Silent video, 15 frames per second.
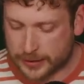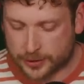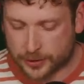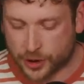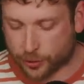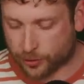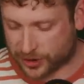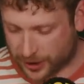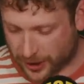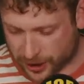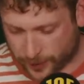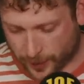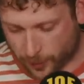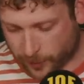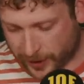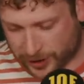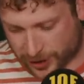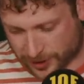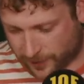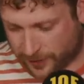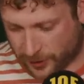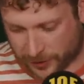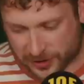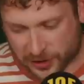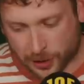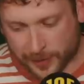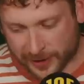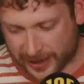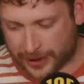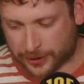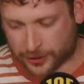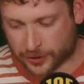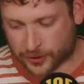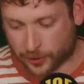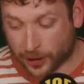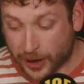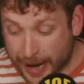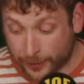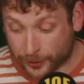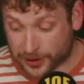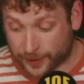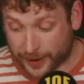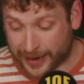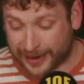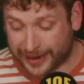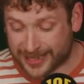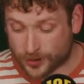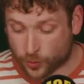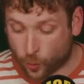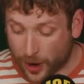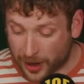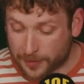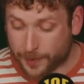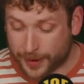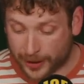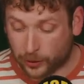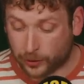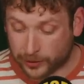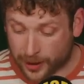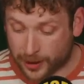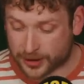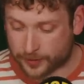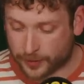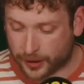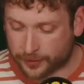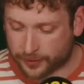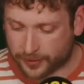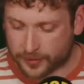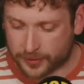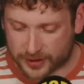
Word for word: New research by Which has revealed that two million households were unable to pay at least one bill last month.